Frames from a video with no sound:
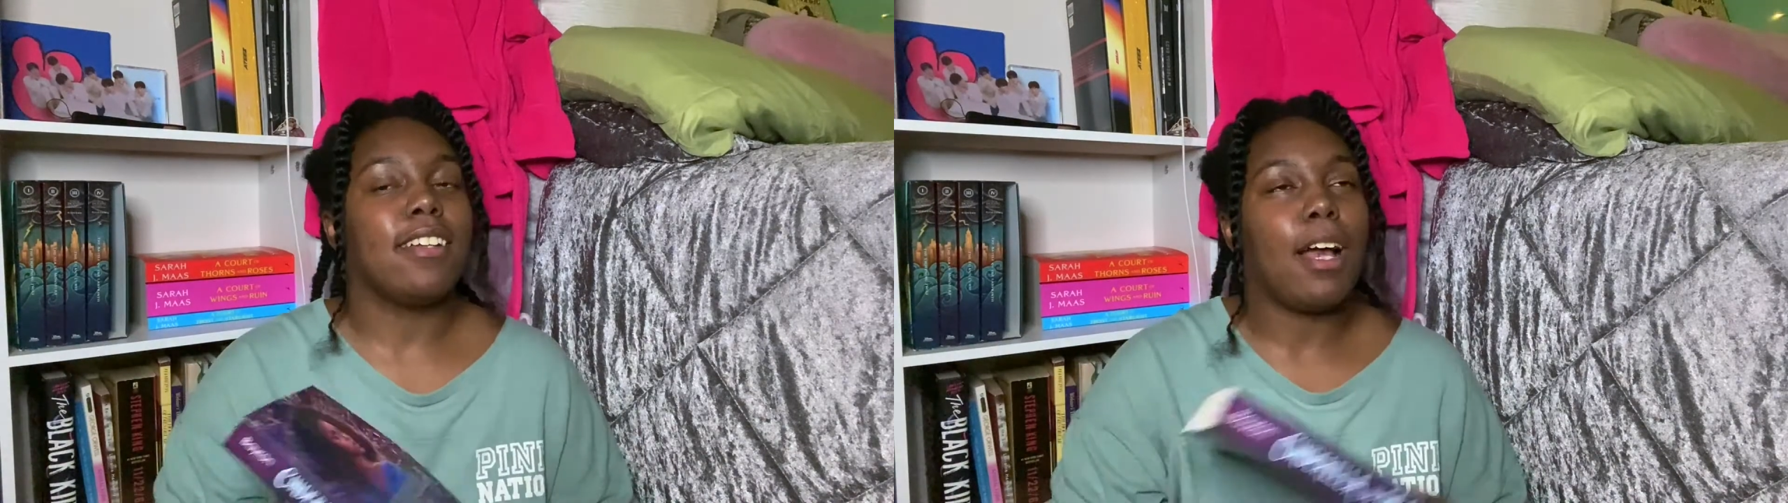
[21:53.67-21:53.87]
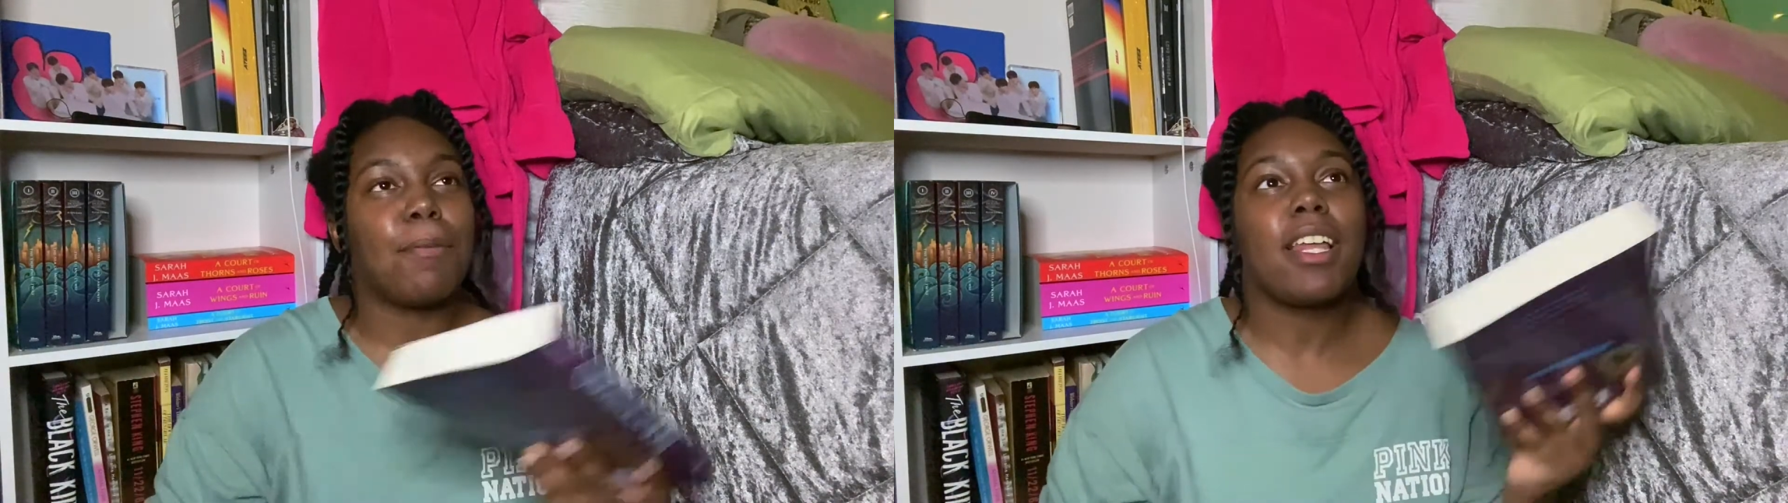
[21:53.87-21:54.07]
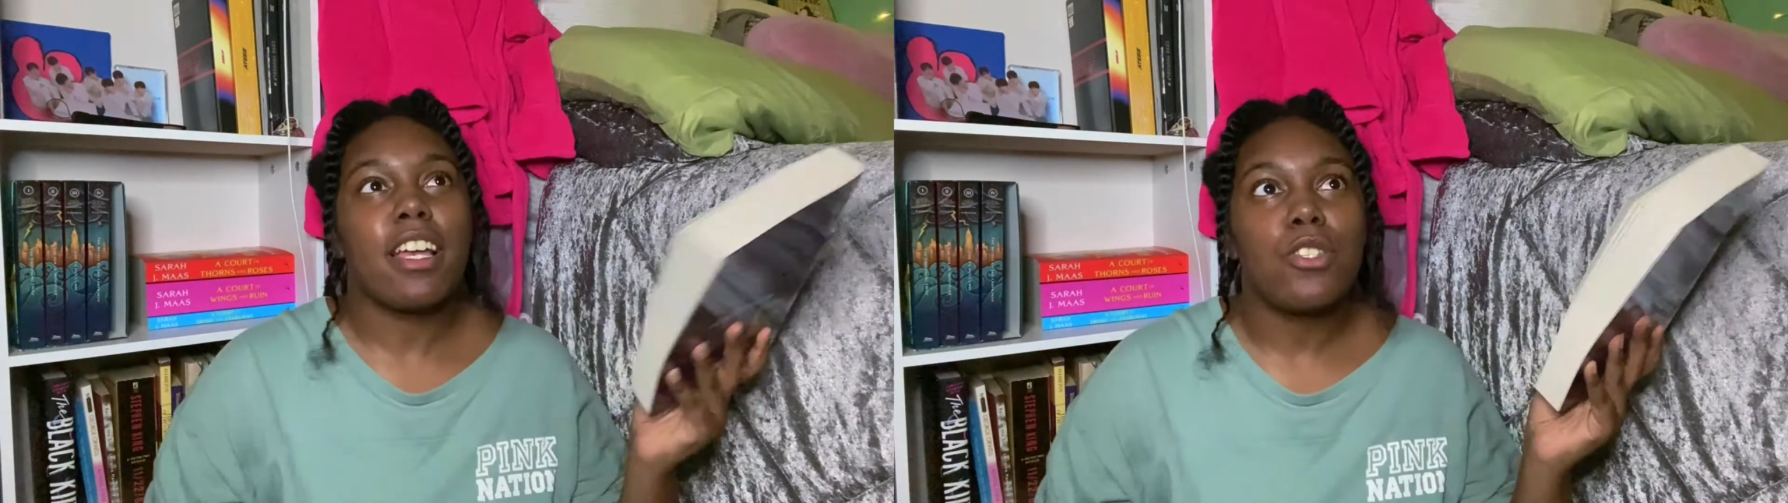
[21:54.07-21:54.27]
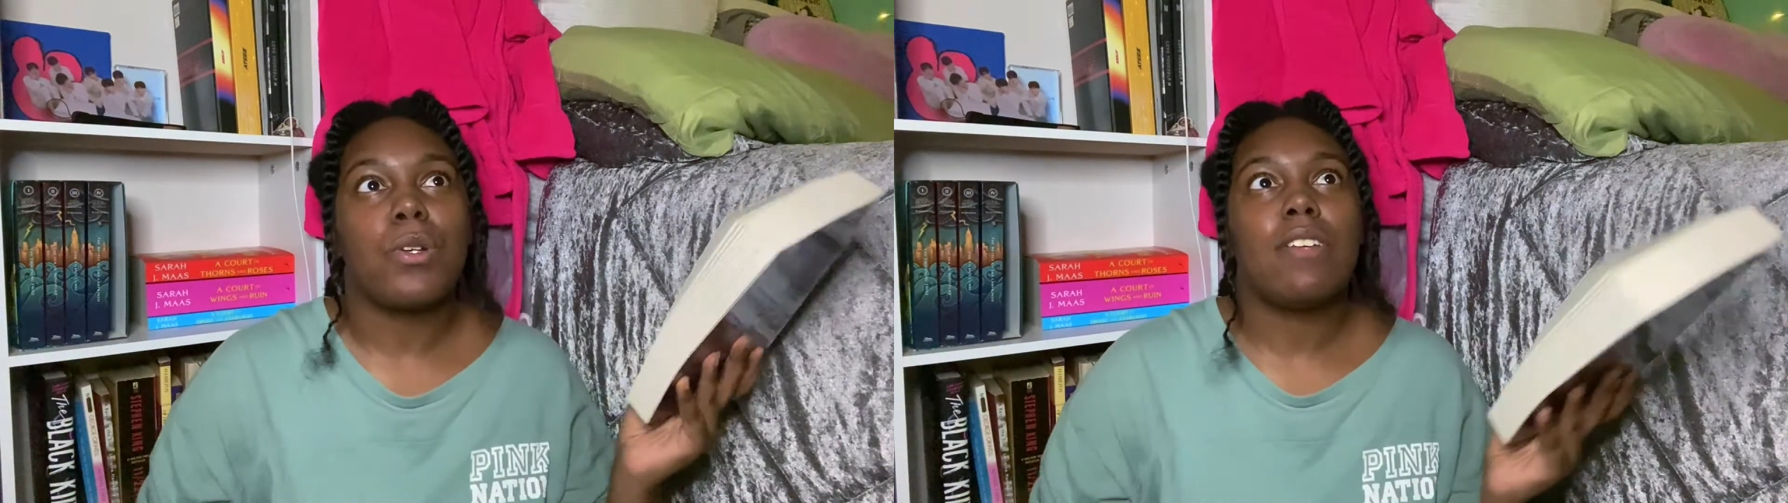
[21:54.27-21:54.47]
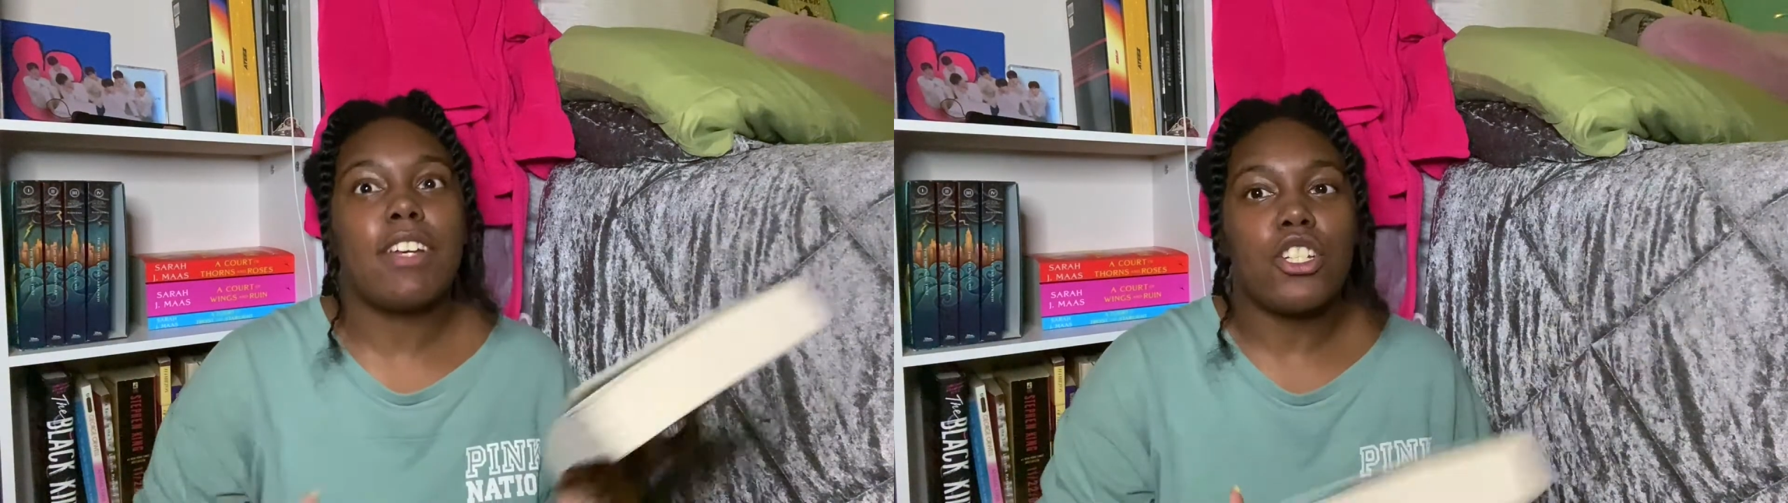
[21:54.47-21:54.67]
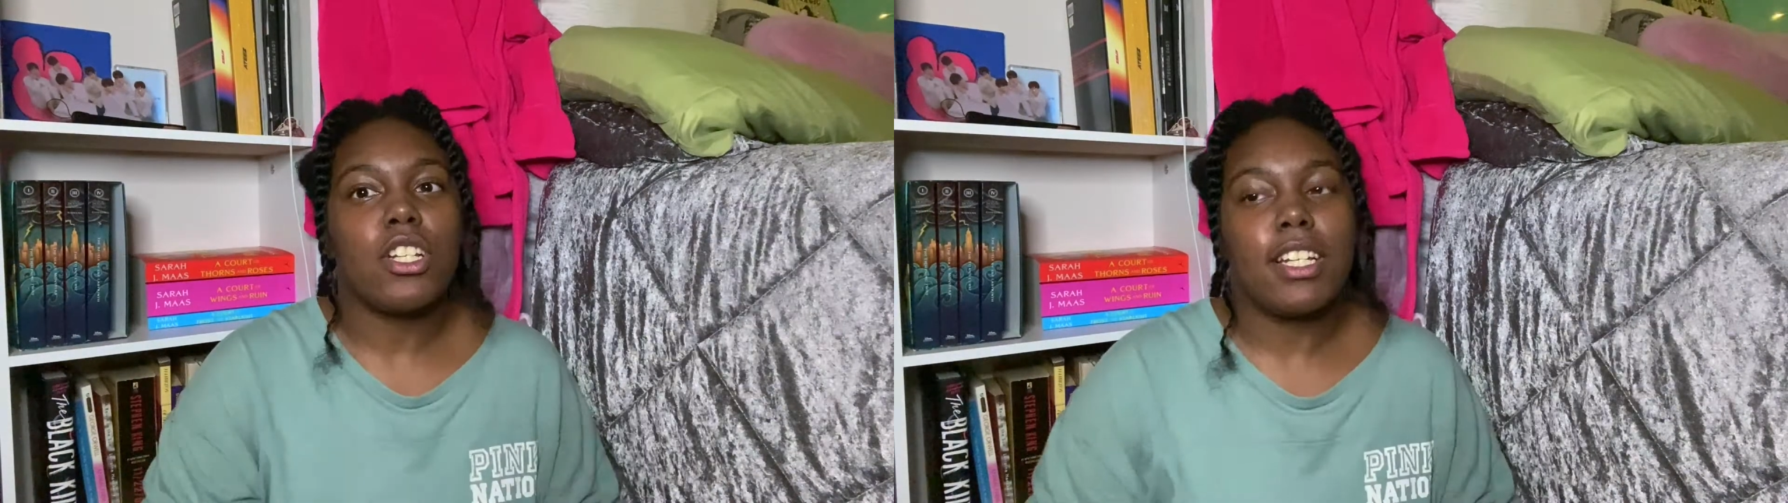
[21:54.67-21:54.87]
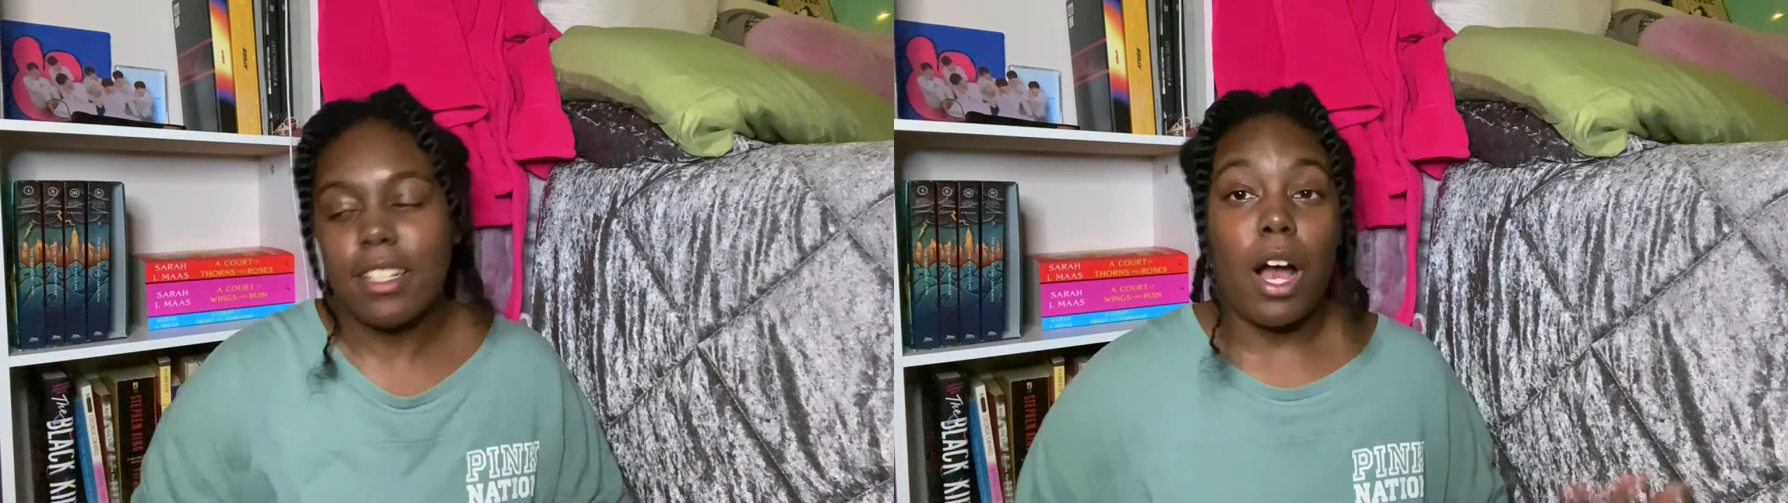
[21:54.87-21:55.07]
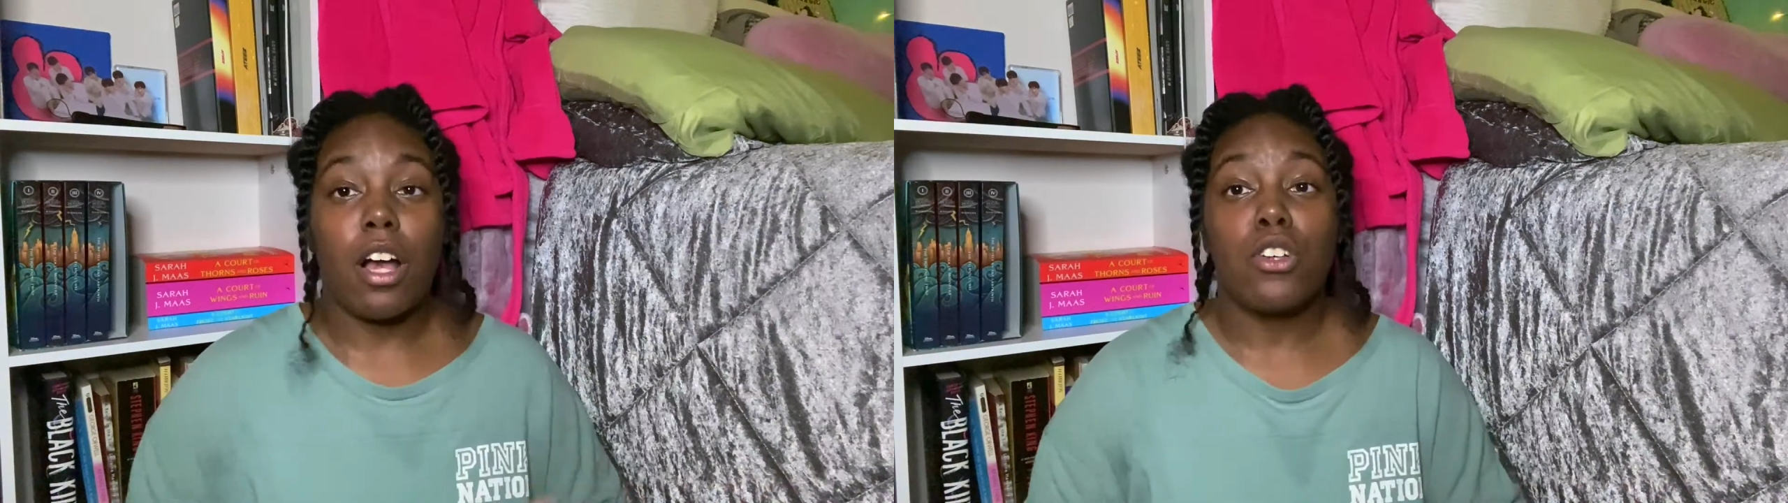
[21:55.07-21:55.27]
I'm gonna get to it eventually.
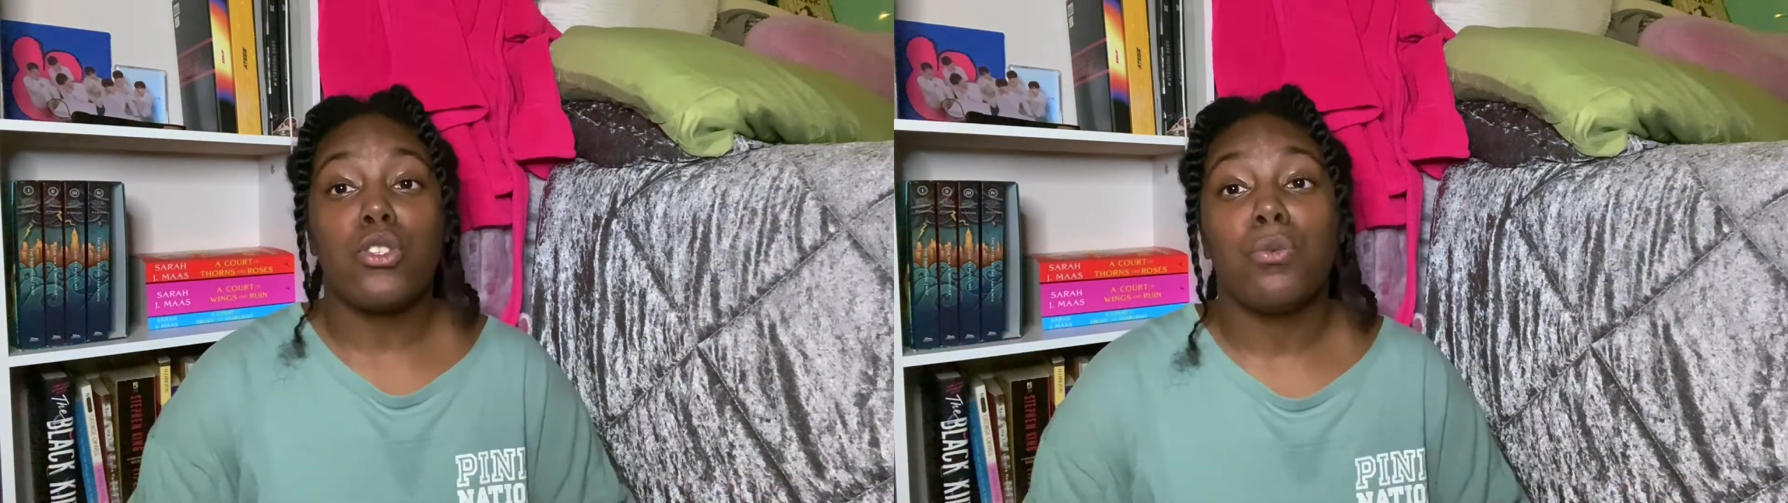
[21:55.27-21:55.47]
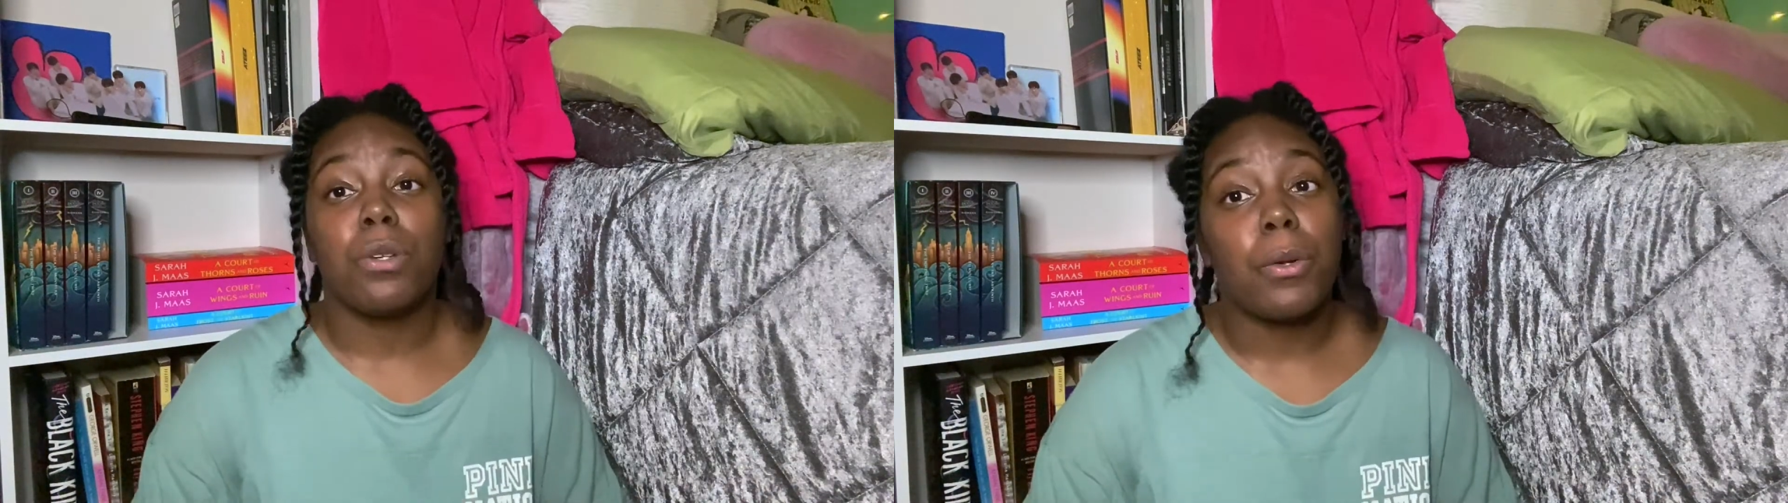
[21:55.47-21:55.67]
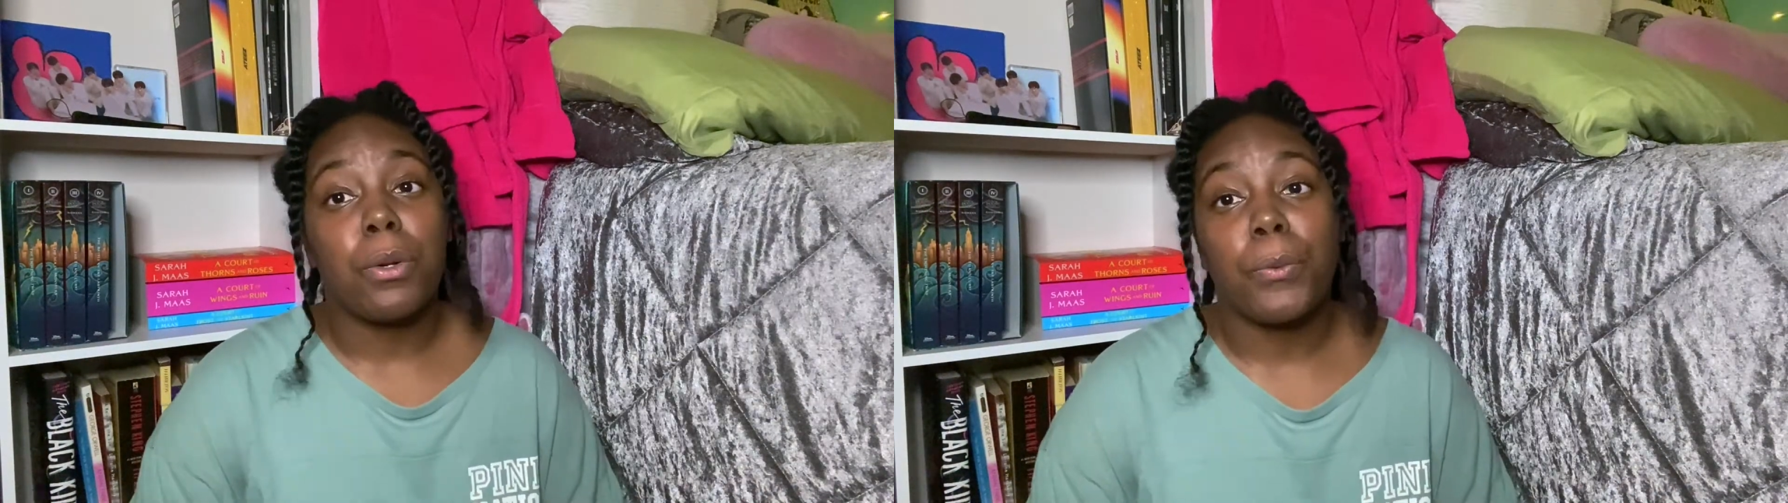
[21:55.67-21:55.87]
I also really want to